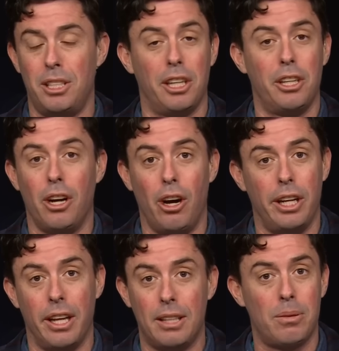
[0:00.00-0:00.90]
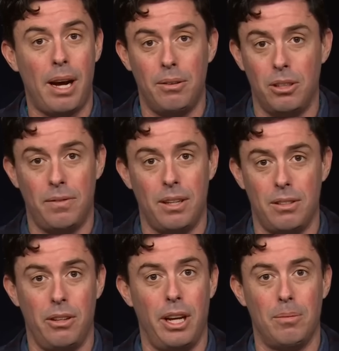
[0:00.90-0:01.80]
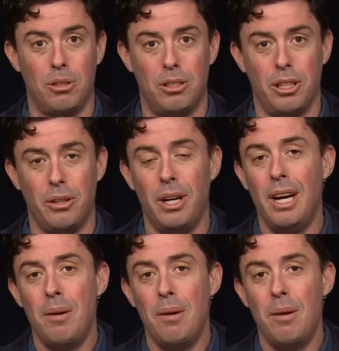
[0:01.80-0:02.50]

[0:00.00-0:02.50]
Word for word: And good on you. That's what I would do if I was in New Hampshire, too.